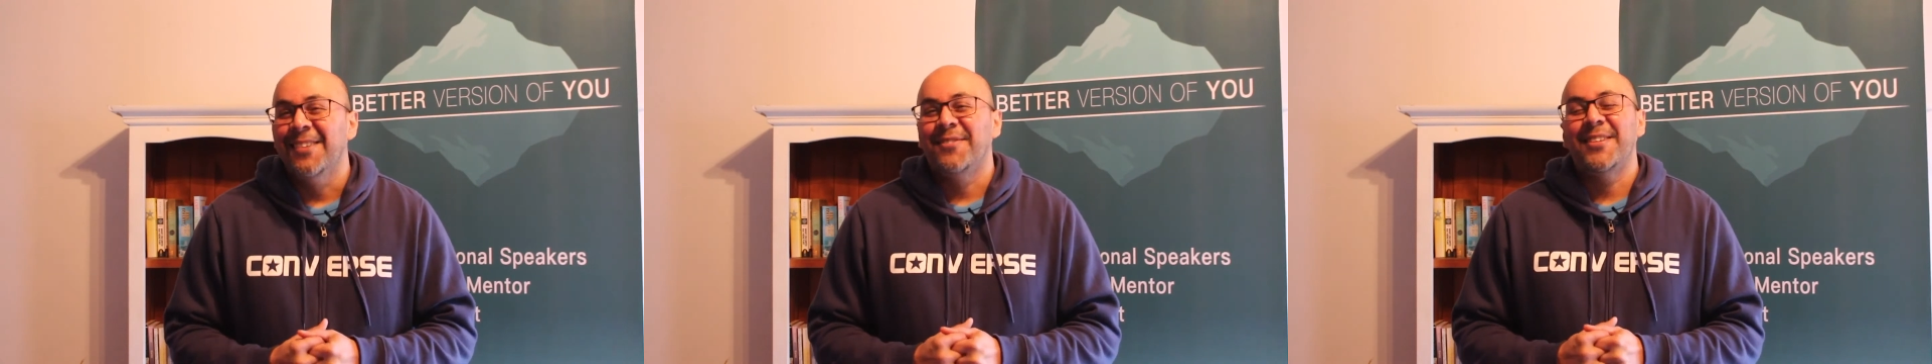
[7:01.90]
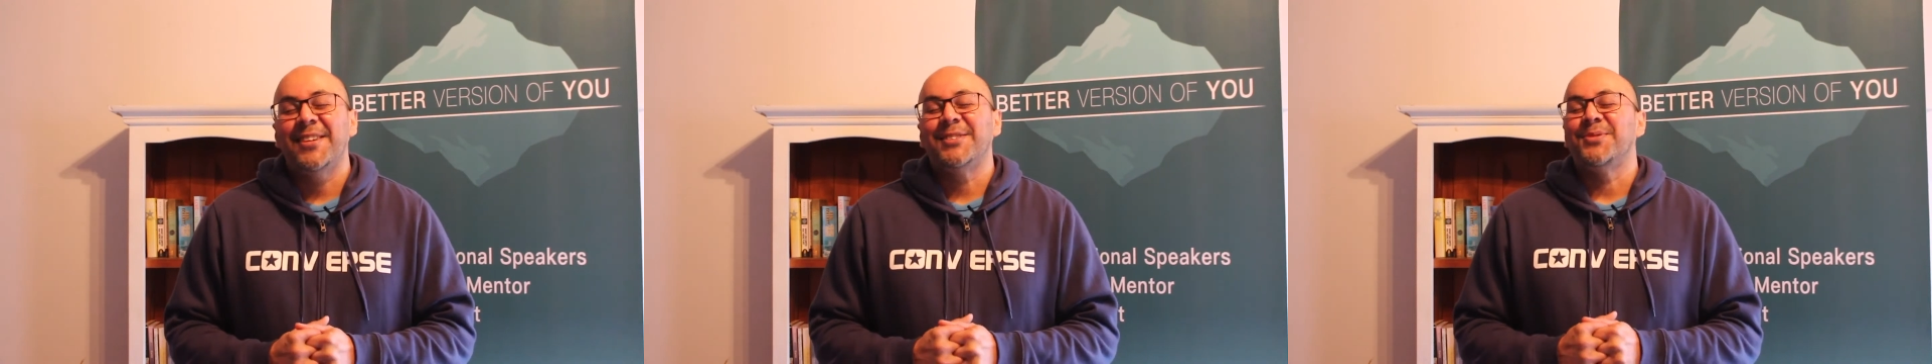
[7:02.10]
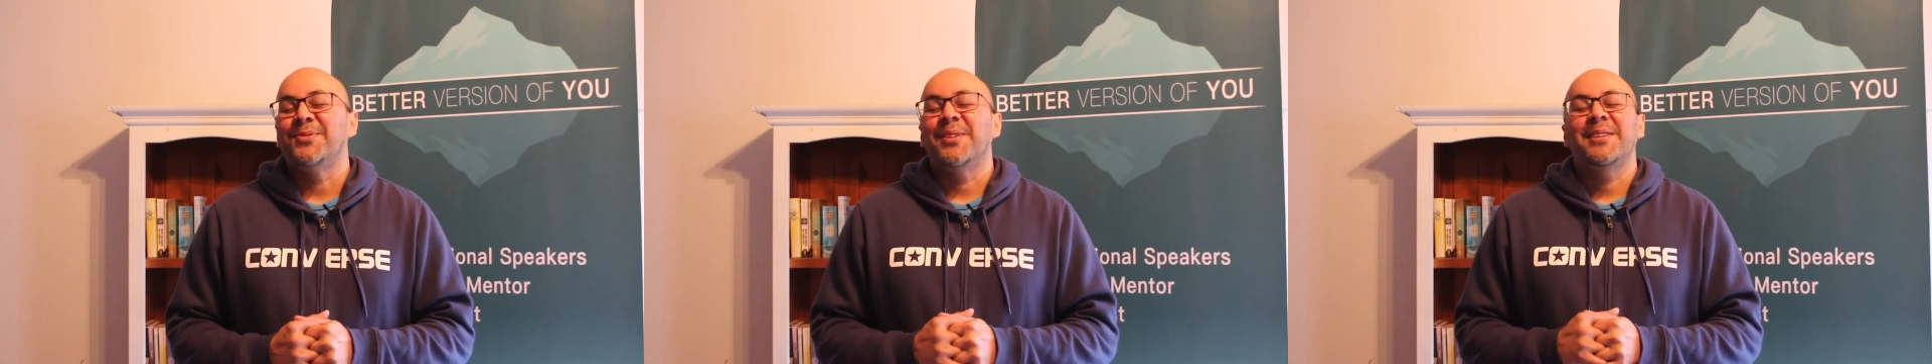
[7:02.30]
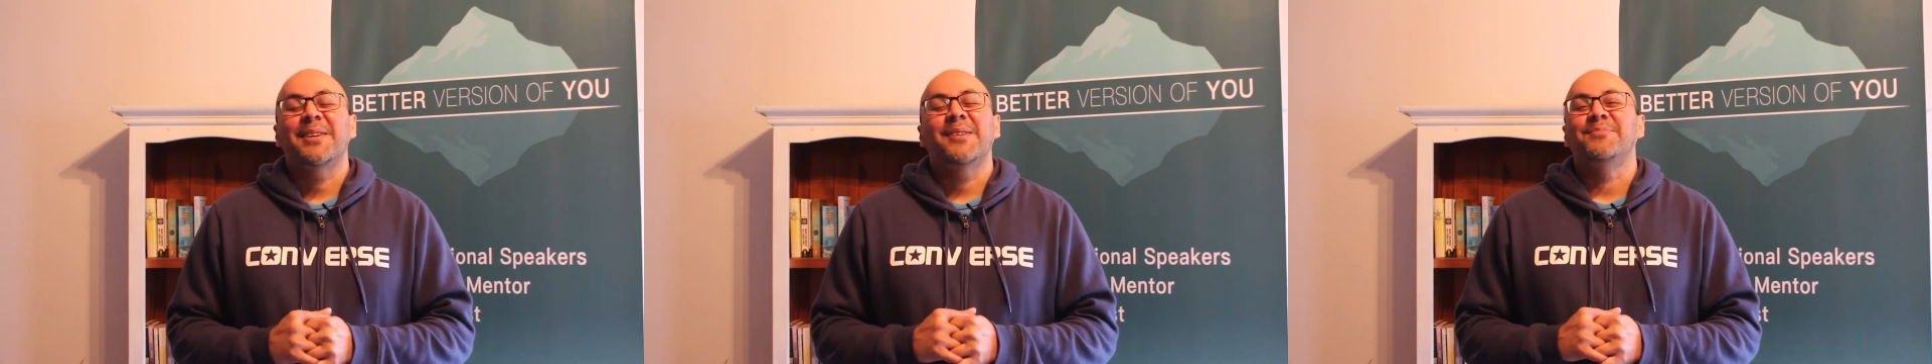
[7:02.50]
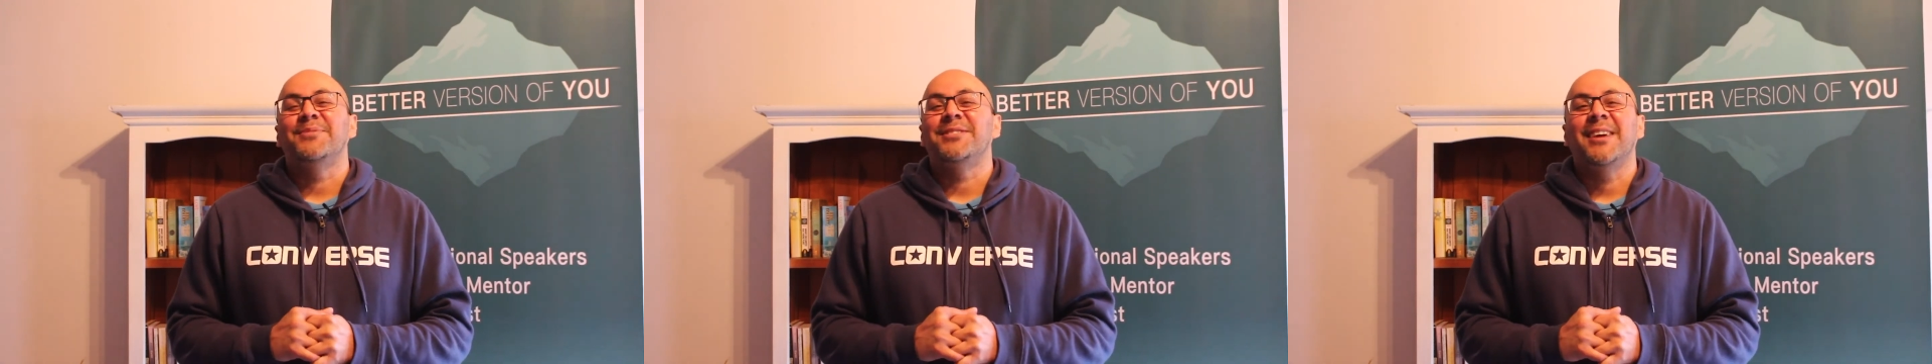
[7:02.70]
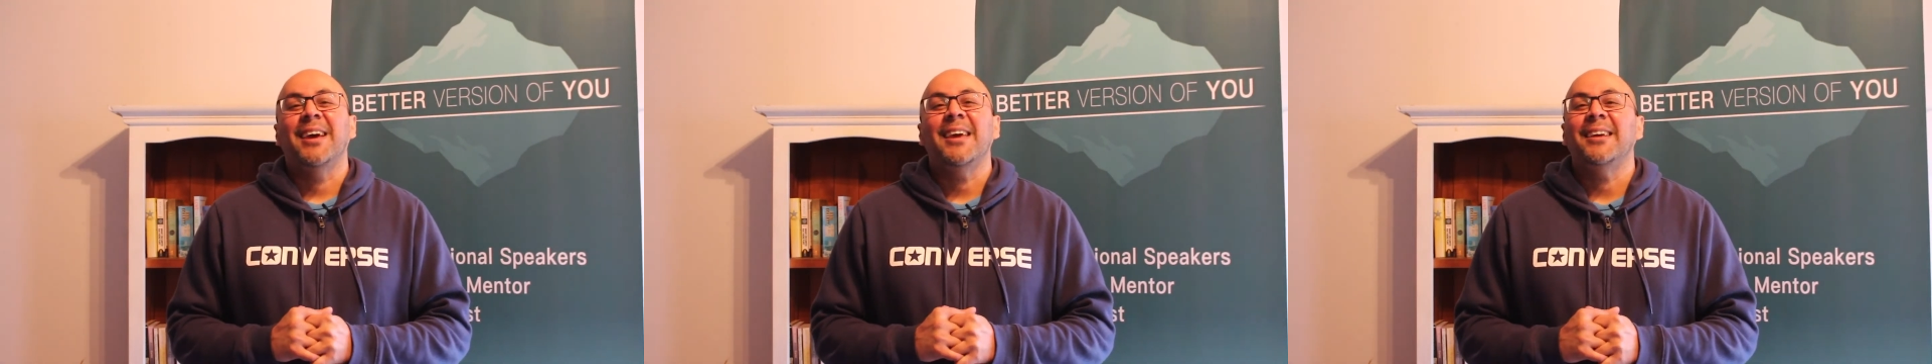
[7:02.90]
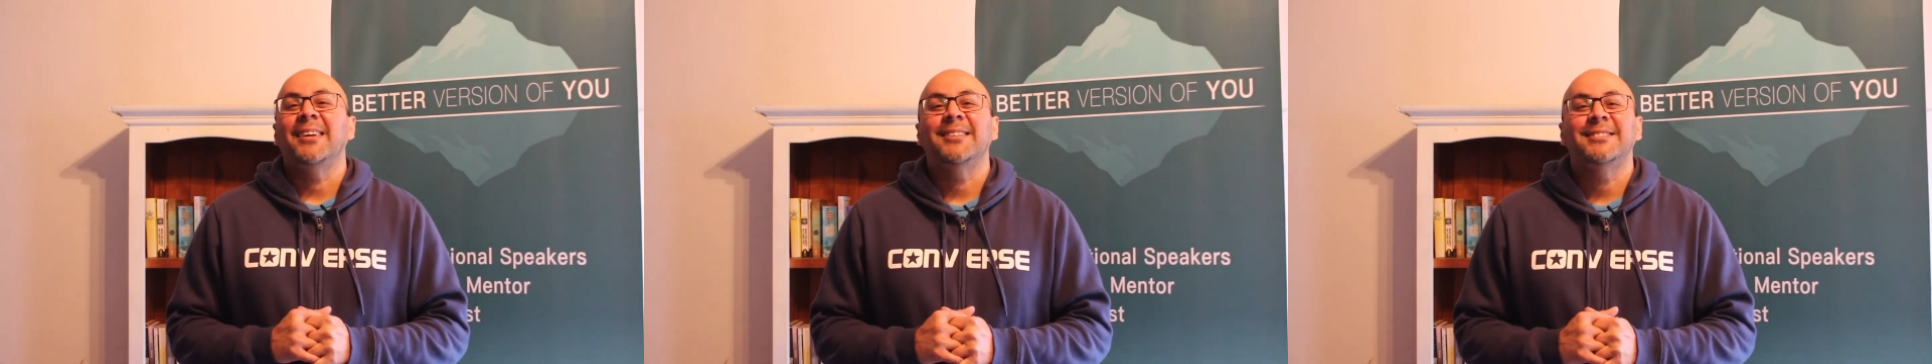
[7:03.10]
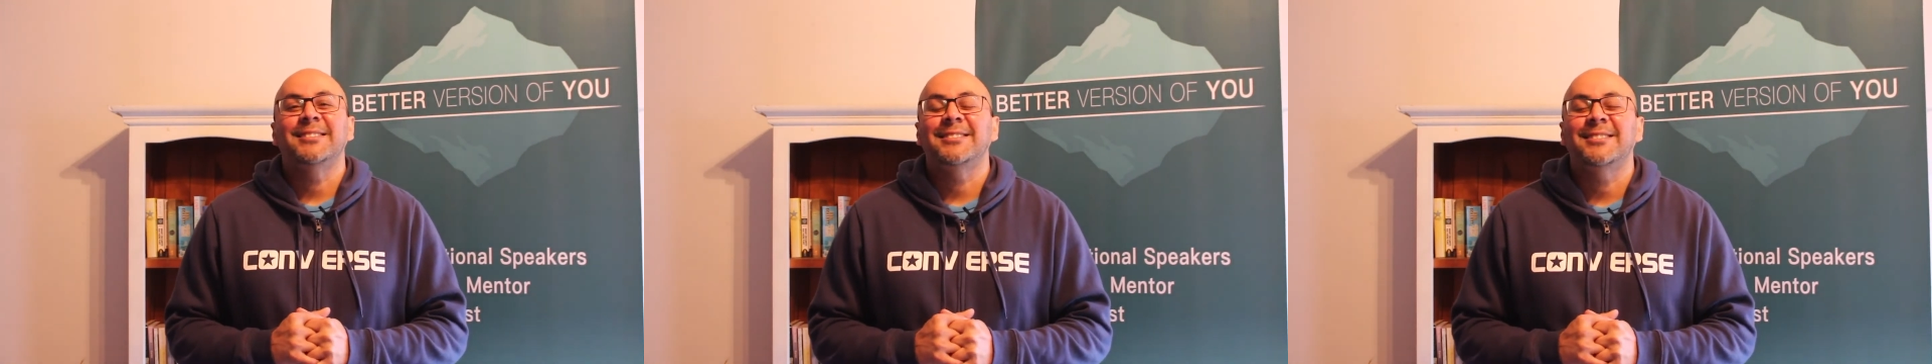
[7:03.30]
Friends, what I'm saying
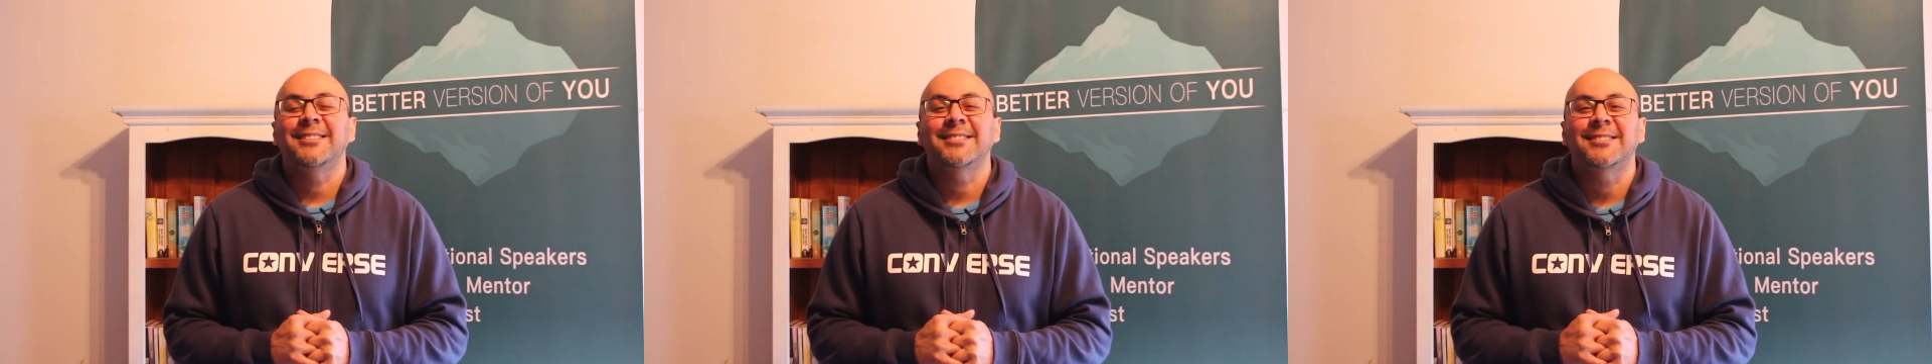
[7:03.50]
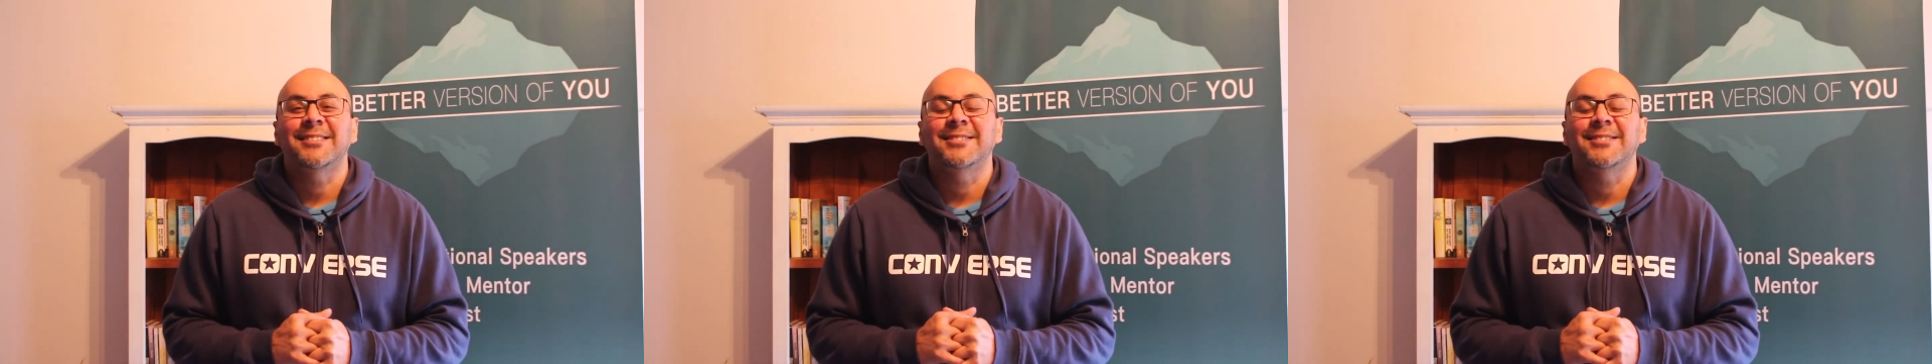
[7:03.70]
is